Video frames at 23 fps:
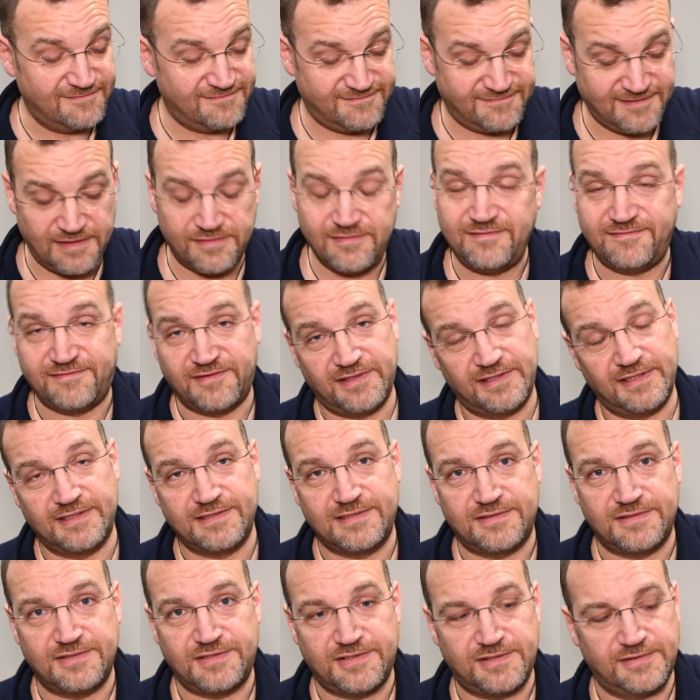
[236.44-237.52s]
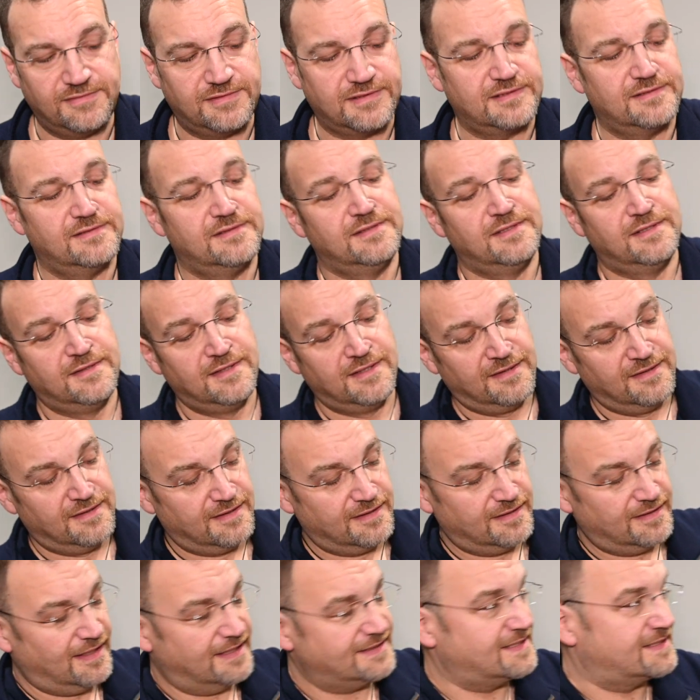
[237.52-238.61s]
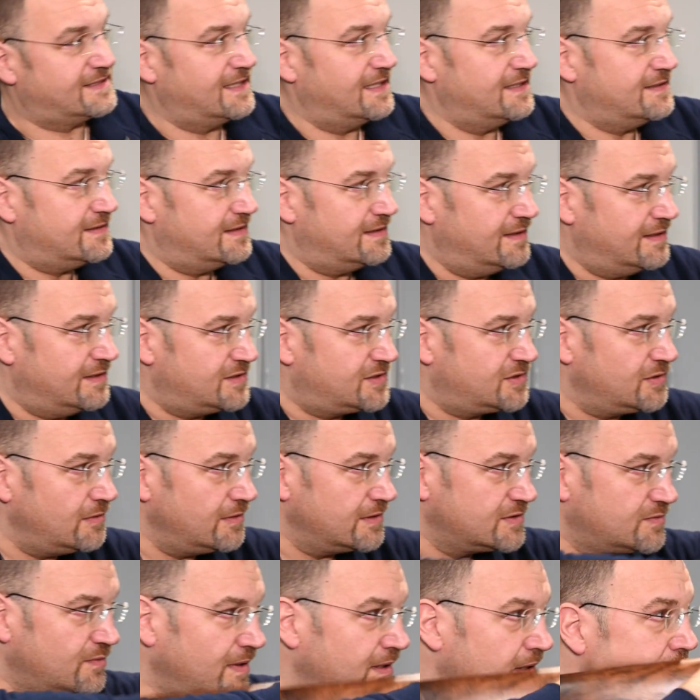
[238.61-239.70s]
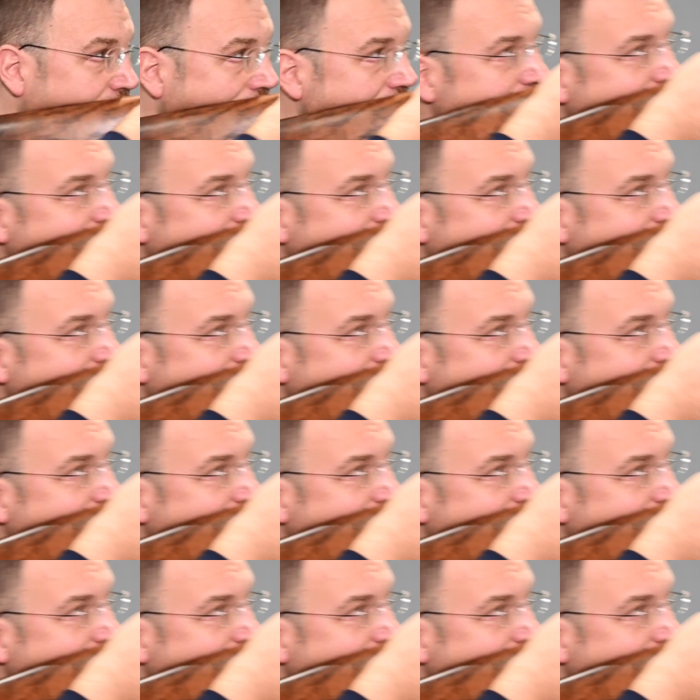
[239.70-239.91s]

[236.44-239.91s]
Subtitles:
very, very nice to shoot. As I said, it shoulders well,